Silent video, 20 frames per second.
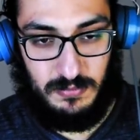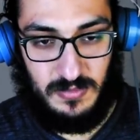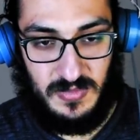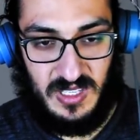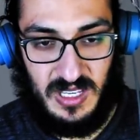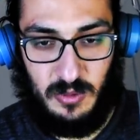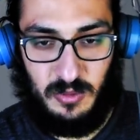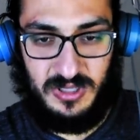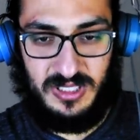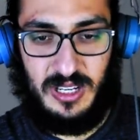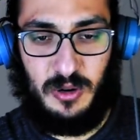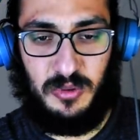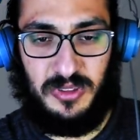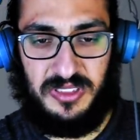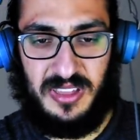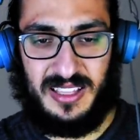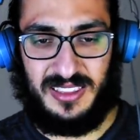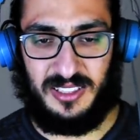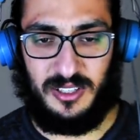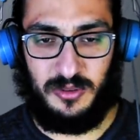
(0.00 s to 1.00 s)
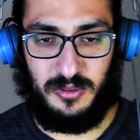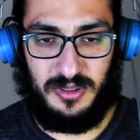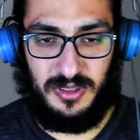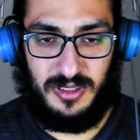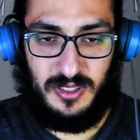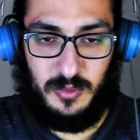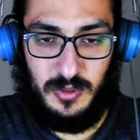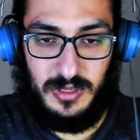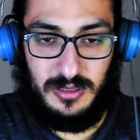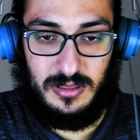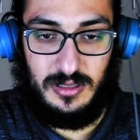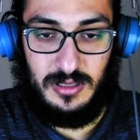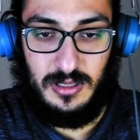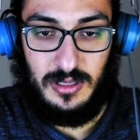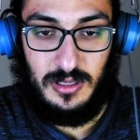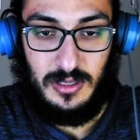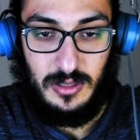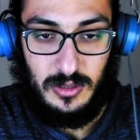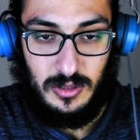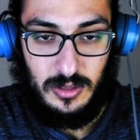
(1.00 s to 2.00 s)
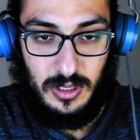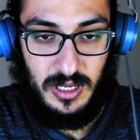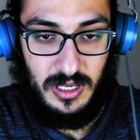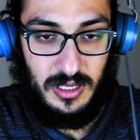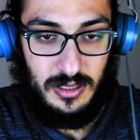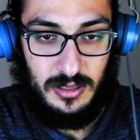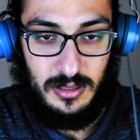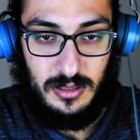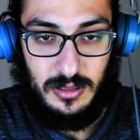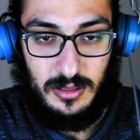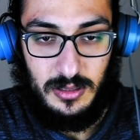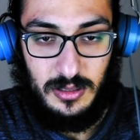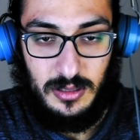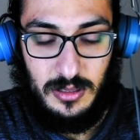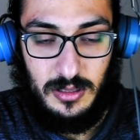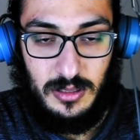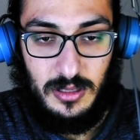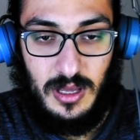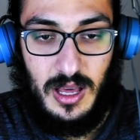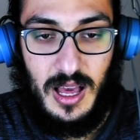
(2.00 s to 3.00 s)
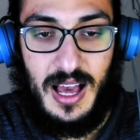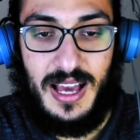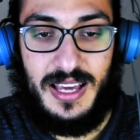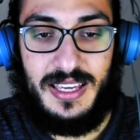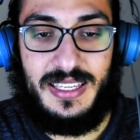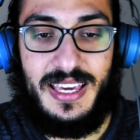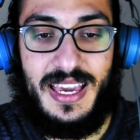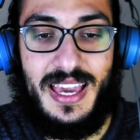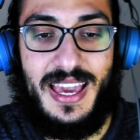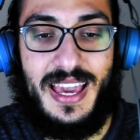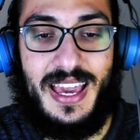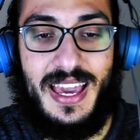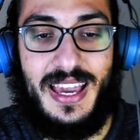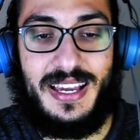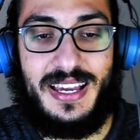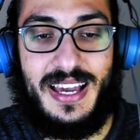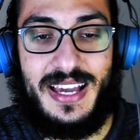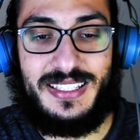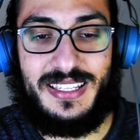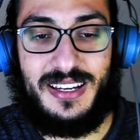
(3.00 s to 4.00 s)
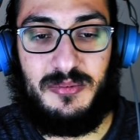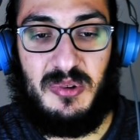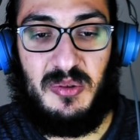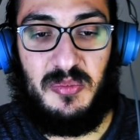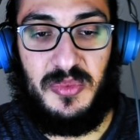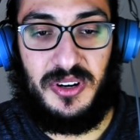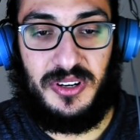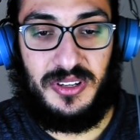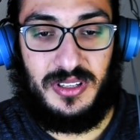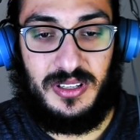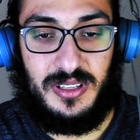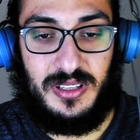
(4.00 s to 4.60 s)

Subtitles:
Okay, we start with Thunder with this one. Hey. Ah, yeah, guys, I remember.